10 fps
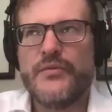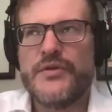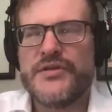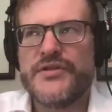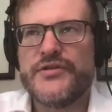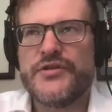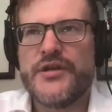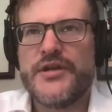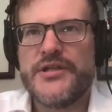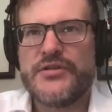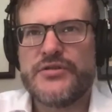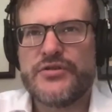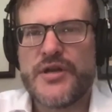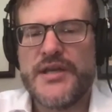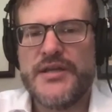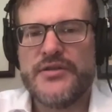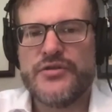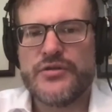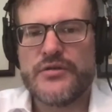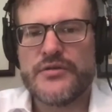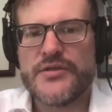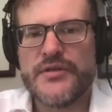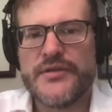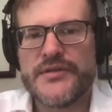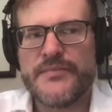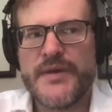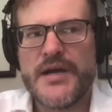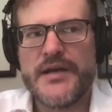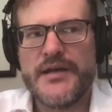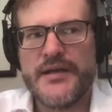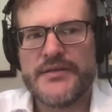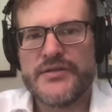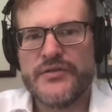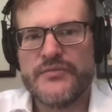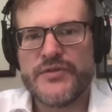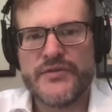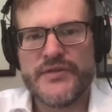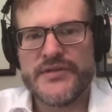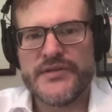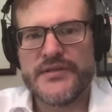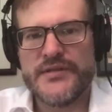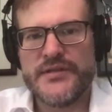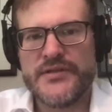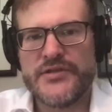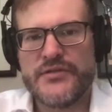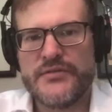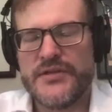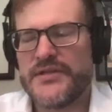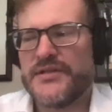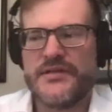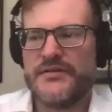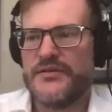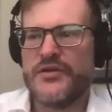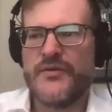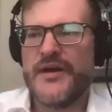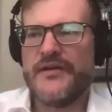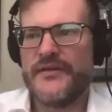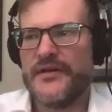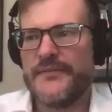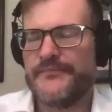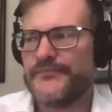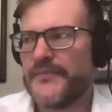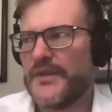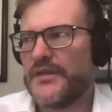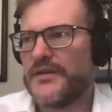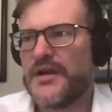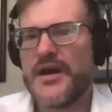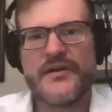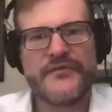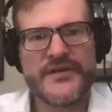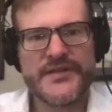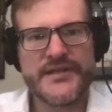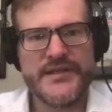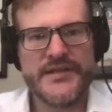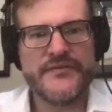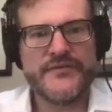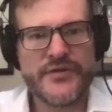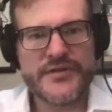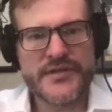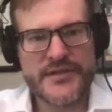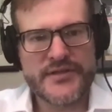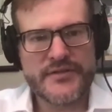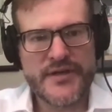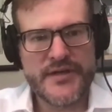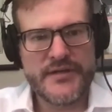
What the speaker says: is the judge striking jurors on the spot, I assume? So this isn't an issue. You don't have a conference at the end of jury selection, right?